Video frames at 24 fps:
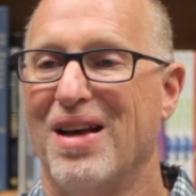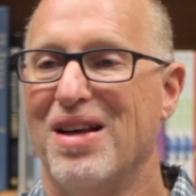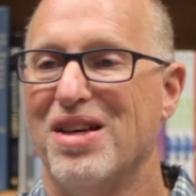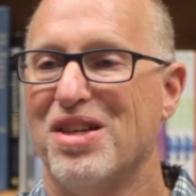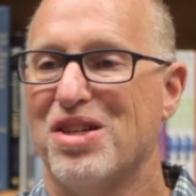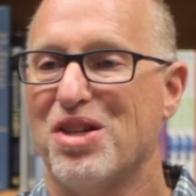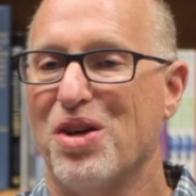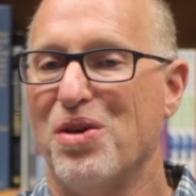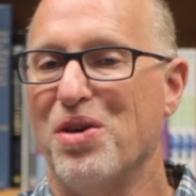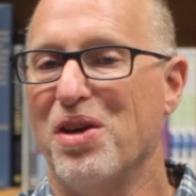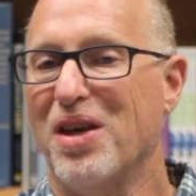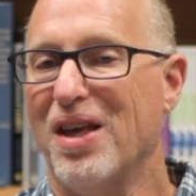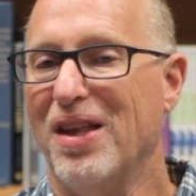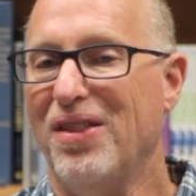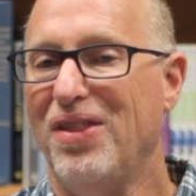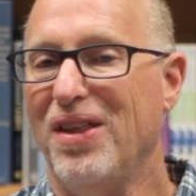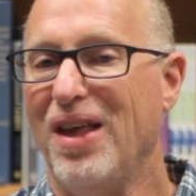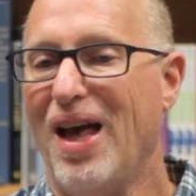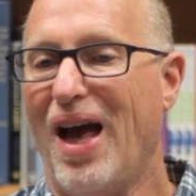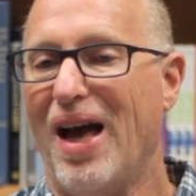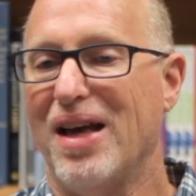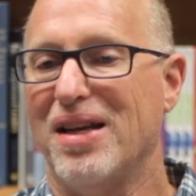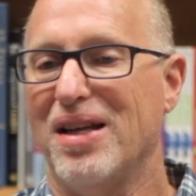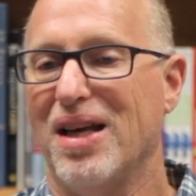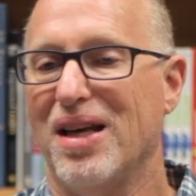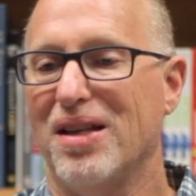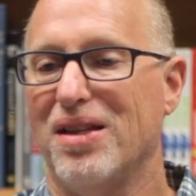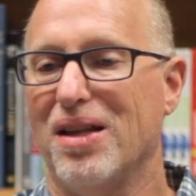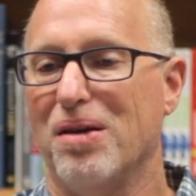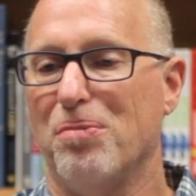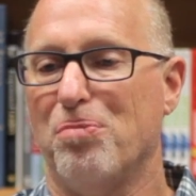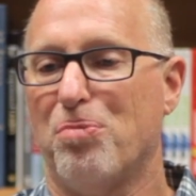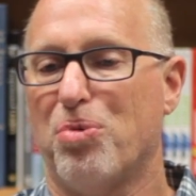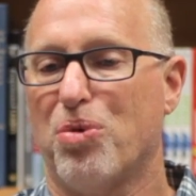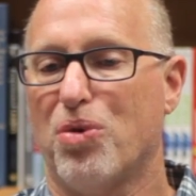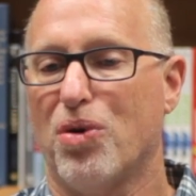So you get the idea
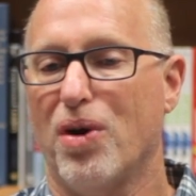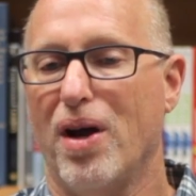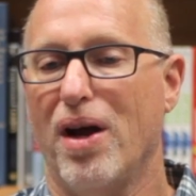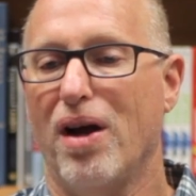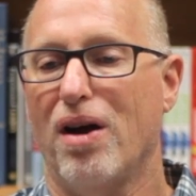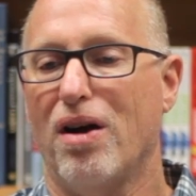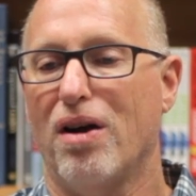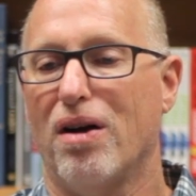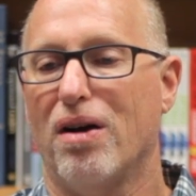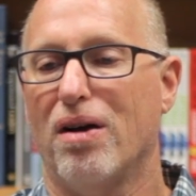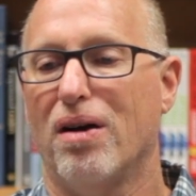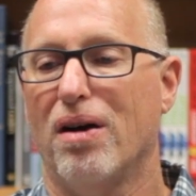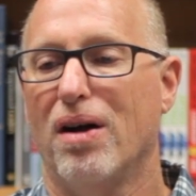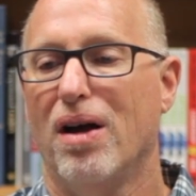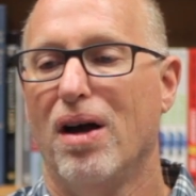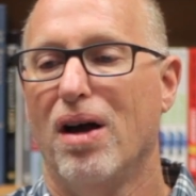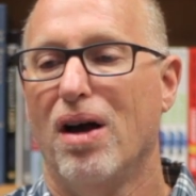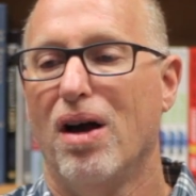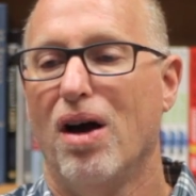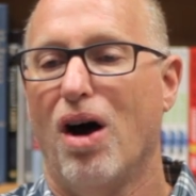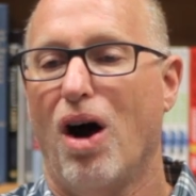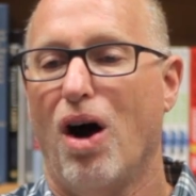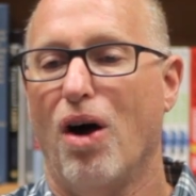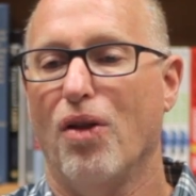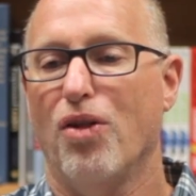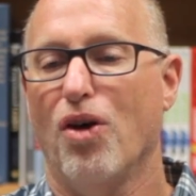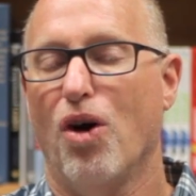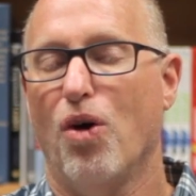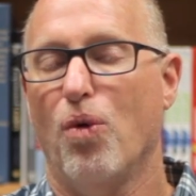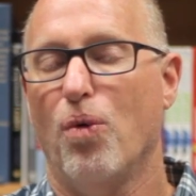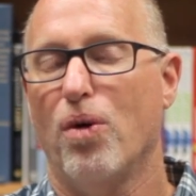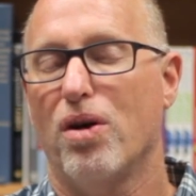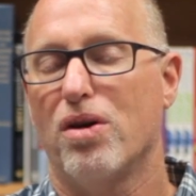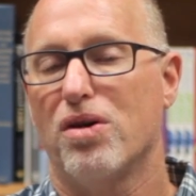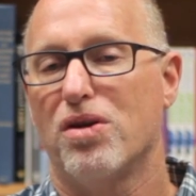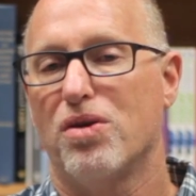that prayer although
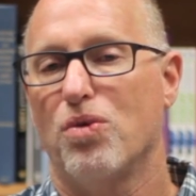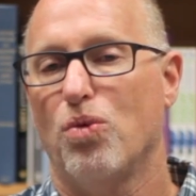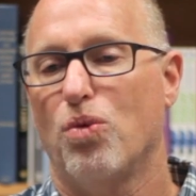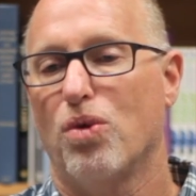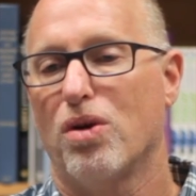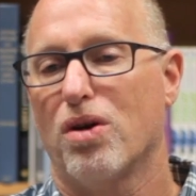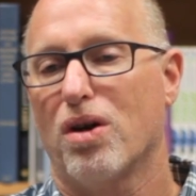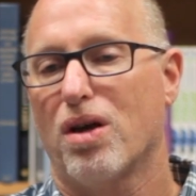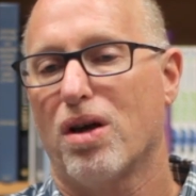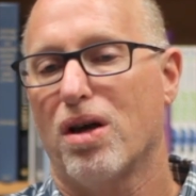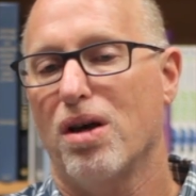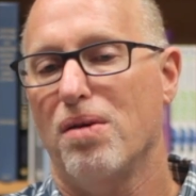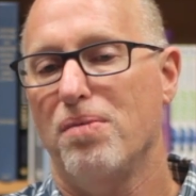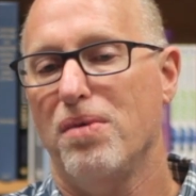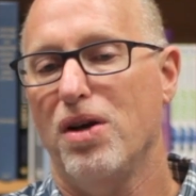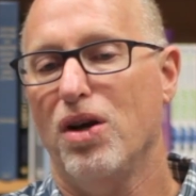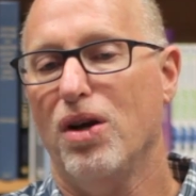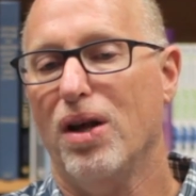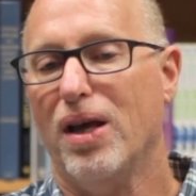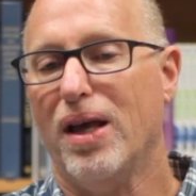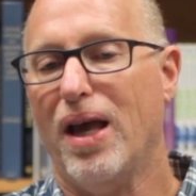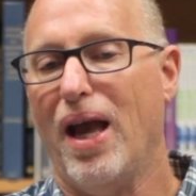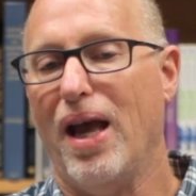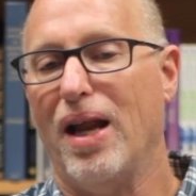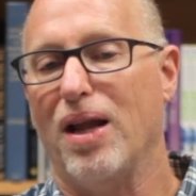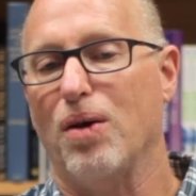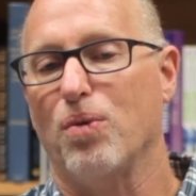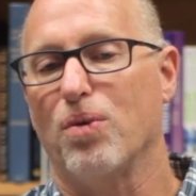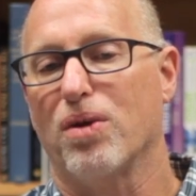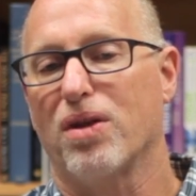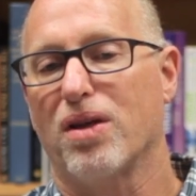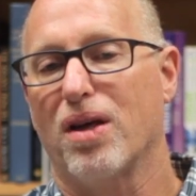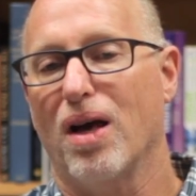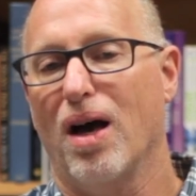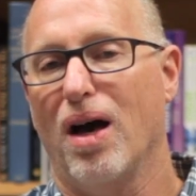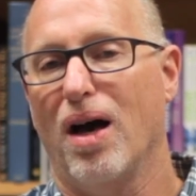we're, we're communicating
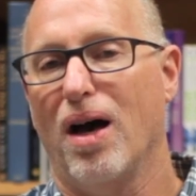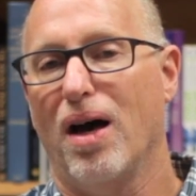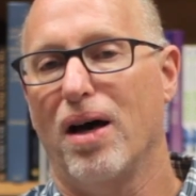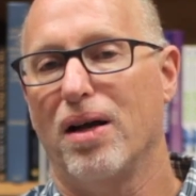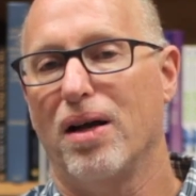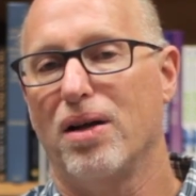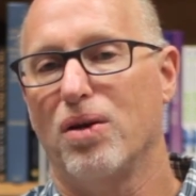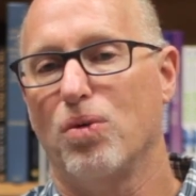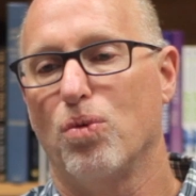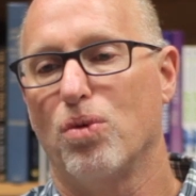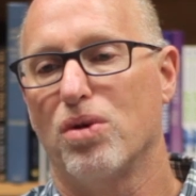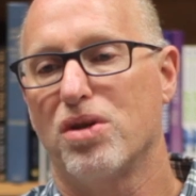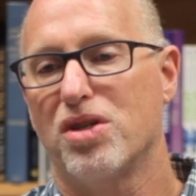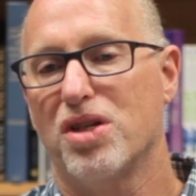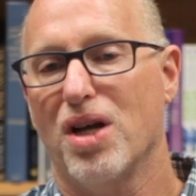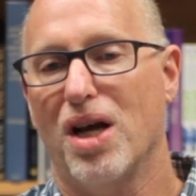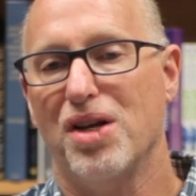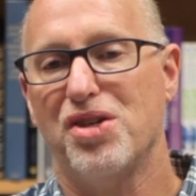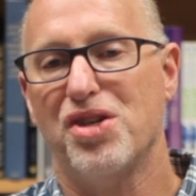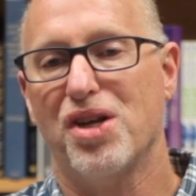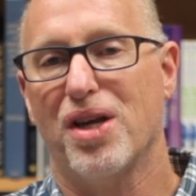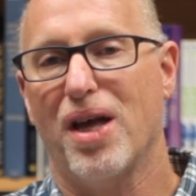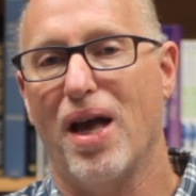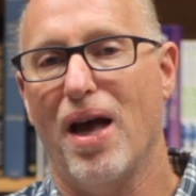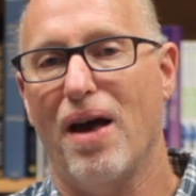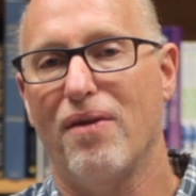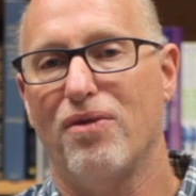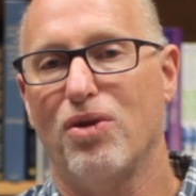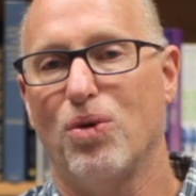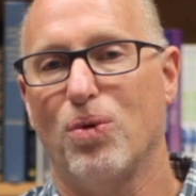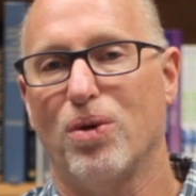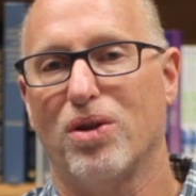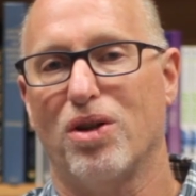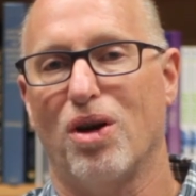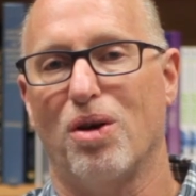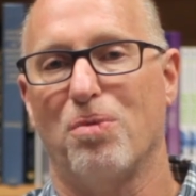with God and we're touching heaven
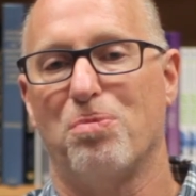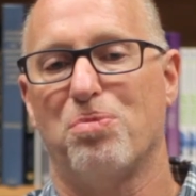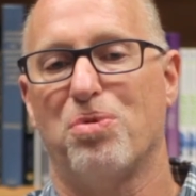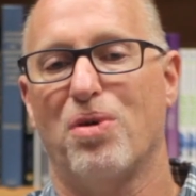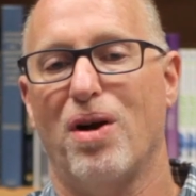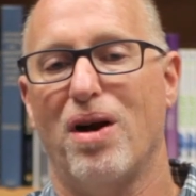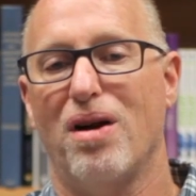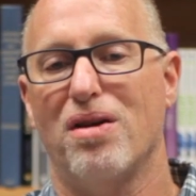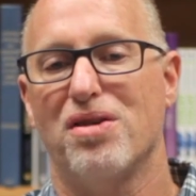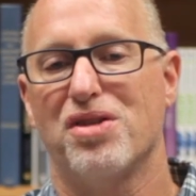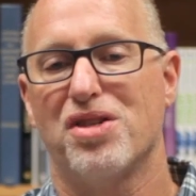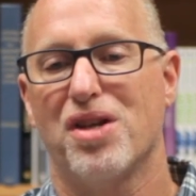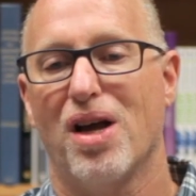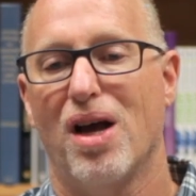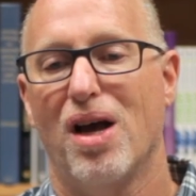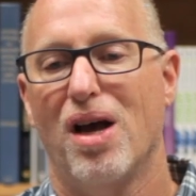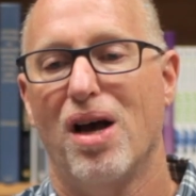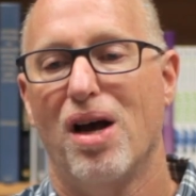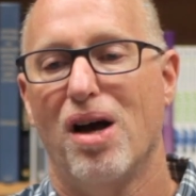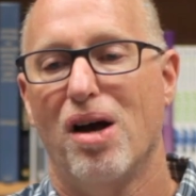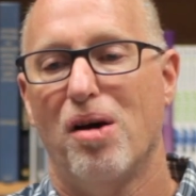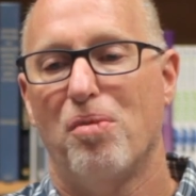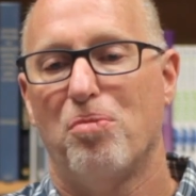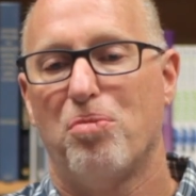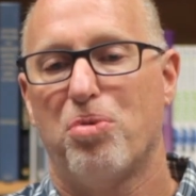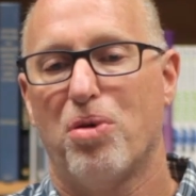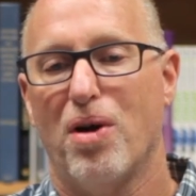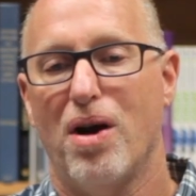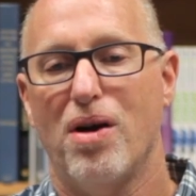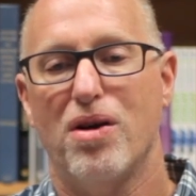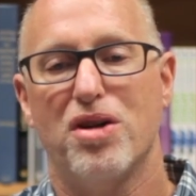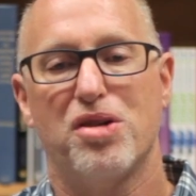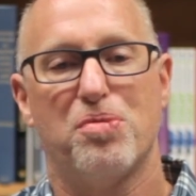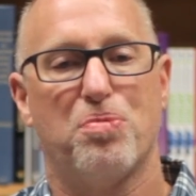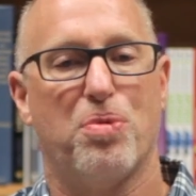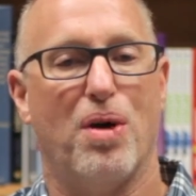with our prayers,
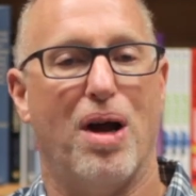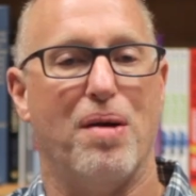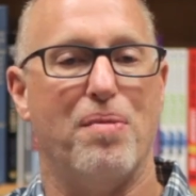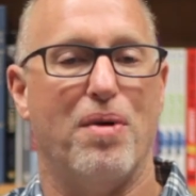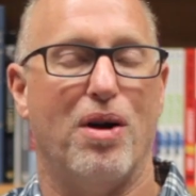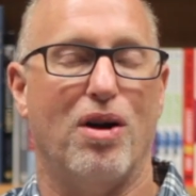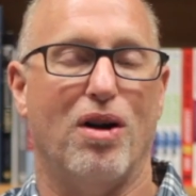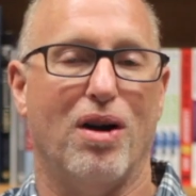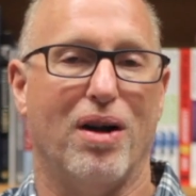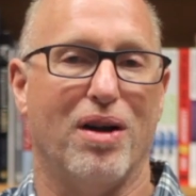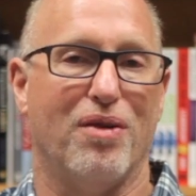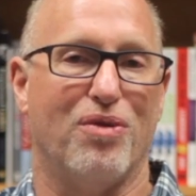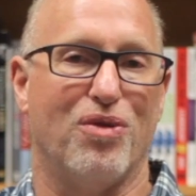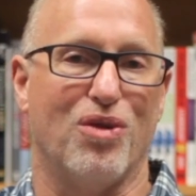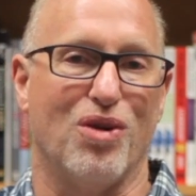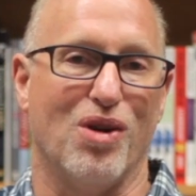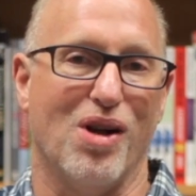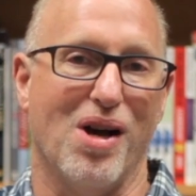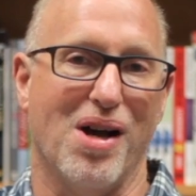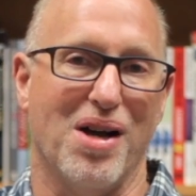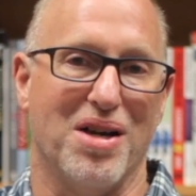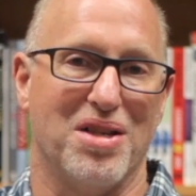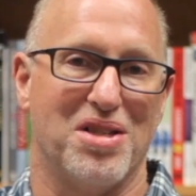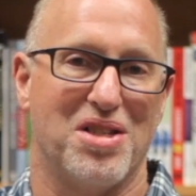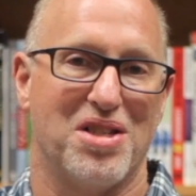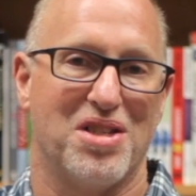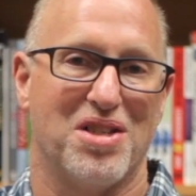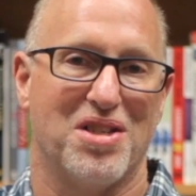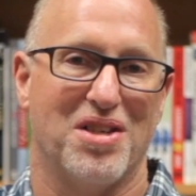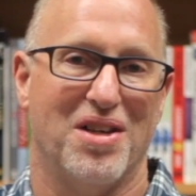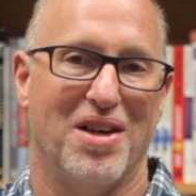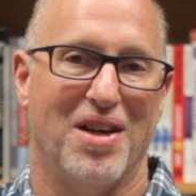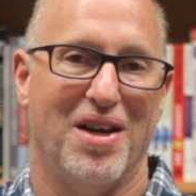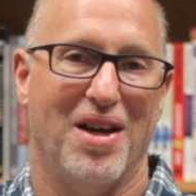prayer is primarily for us.